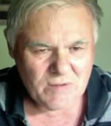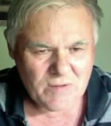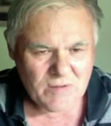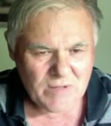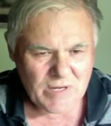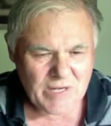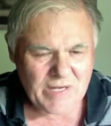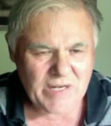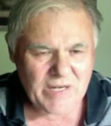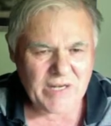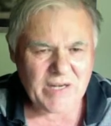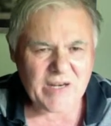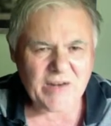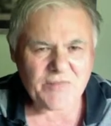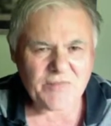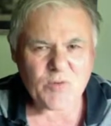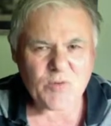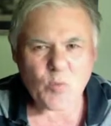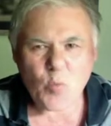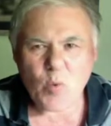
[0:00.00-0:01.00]
And he'd have
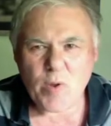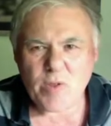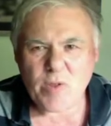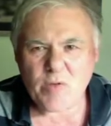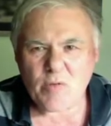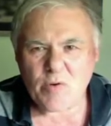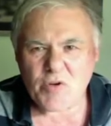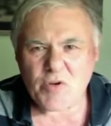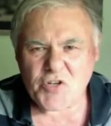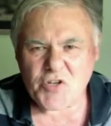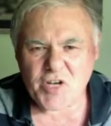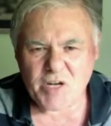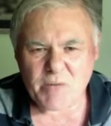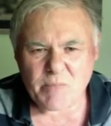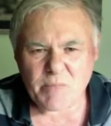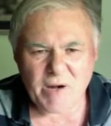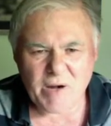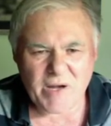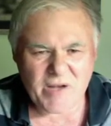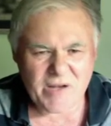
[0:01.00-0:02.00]
to weather a
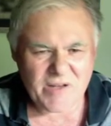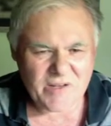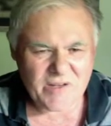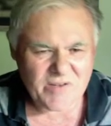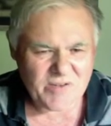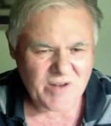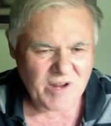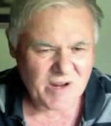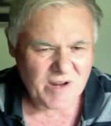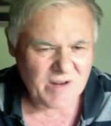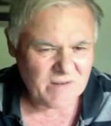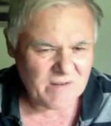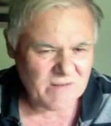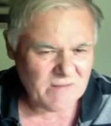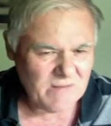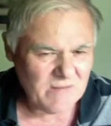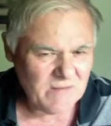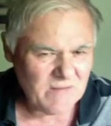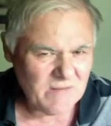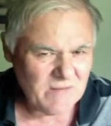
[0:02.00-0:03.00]
checkmating attack
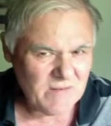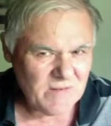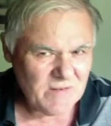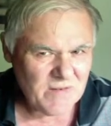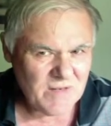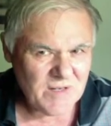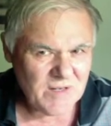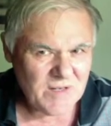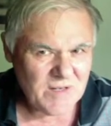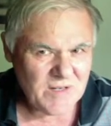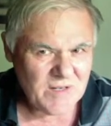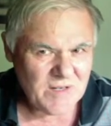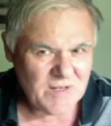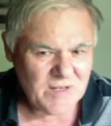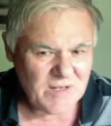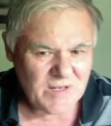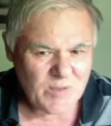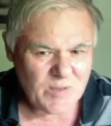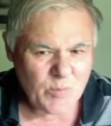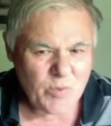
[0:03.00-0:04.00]

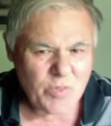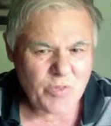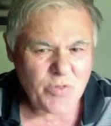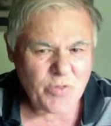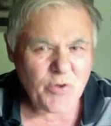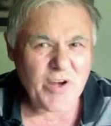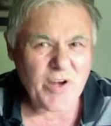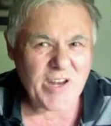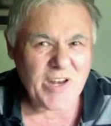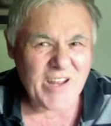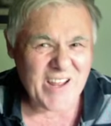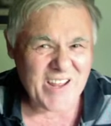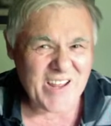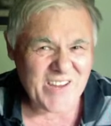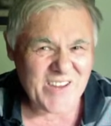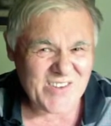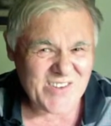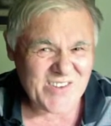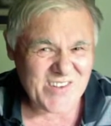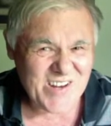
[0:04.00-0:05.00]
with 38
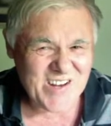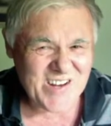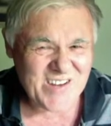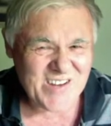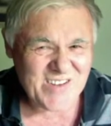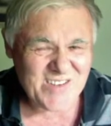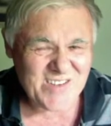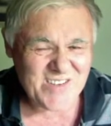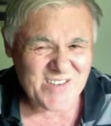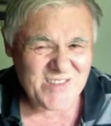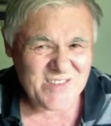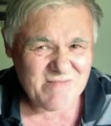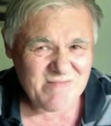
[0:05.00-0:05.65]
seconds.